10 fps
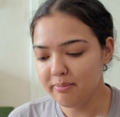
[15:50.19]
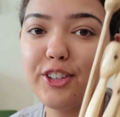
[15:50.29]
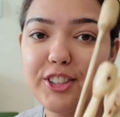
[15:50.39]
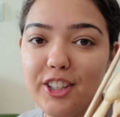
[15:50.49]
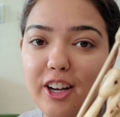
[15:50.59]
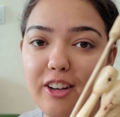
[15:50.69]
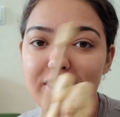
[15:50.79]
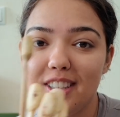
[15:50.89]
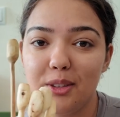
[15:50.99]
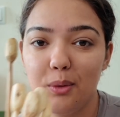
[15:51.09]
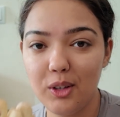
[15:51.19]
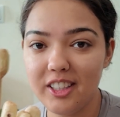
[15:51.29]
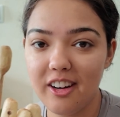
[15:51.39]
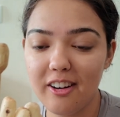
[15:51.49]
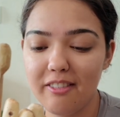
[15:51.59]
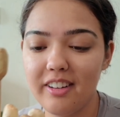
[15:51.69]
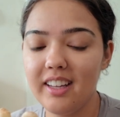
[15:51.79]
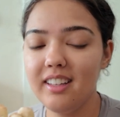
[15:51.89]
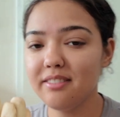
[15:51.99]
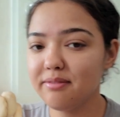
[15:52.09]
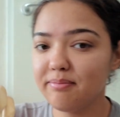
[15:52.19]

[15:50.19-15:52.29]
First off is wood carving.